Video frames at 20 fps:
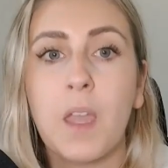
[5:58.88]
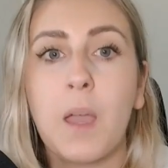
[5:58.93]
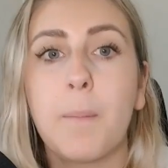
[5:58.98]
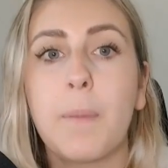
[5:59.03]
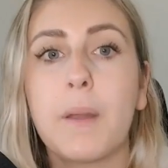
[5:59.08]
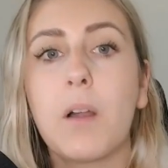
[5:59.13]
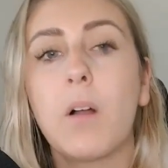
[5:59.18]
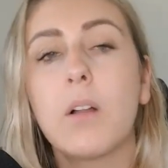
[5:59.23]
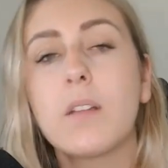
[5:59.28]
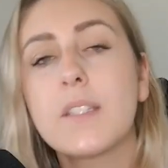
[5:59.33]

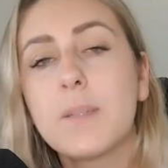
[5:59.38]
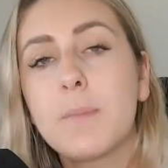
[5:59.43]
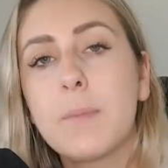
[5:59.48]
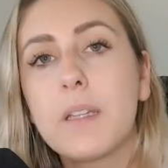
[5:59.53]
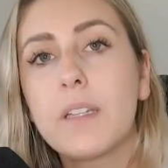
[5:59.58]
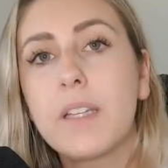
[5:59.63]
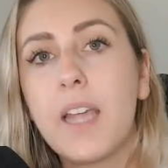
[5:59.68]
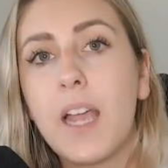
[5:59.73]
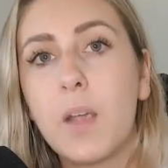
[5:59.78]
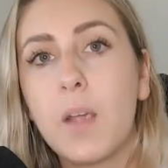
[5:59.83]
But
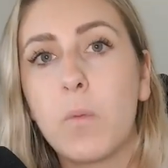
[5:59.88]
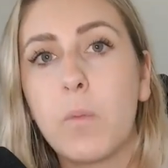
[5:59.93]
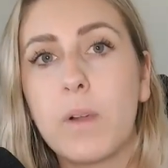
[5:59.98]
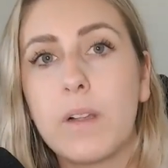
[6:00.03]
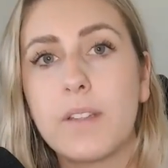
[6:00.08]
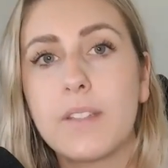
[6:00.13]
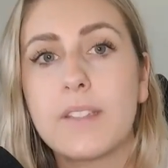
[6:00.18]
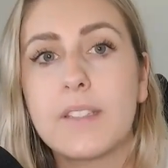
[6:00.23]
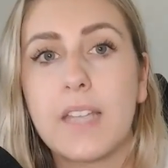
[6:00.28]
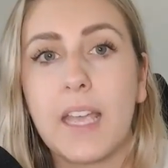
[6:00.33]
ultimately, I
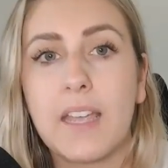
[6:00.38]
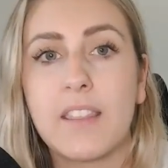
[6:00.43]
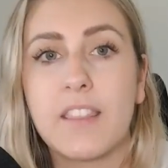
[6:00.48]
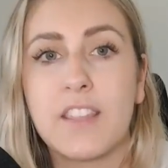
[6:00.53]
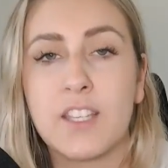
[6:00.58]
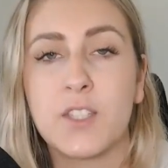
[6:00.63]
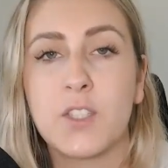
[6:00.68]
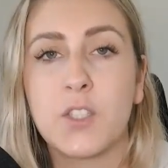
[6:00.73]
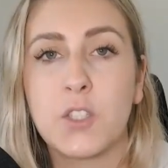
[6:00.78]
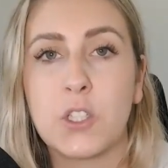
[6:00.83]
will say
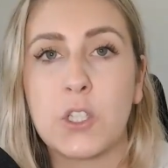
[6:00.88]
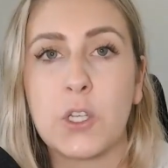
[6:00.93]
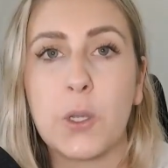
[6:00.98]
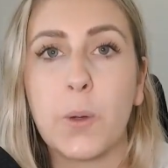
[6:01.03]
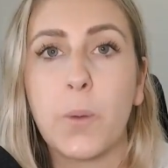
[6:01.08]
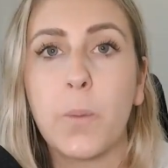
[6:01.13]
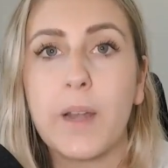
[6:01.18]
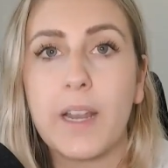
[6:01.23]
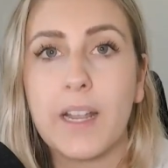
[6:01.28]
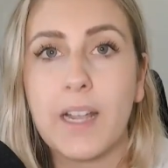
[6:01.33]
this too
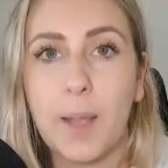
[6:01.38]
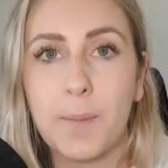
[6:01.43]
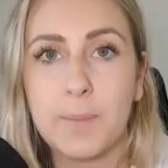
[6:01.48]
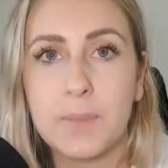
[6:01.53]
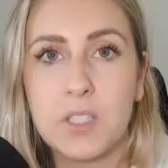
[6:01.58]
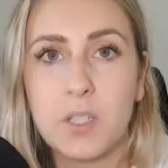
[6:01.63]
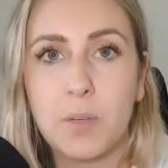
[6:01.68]
when it comes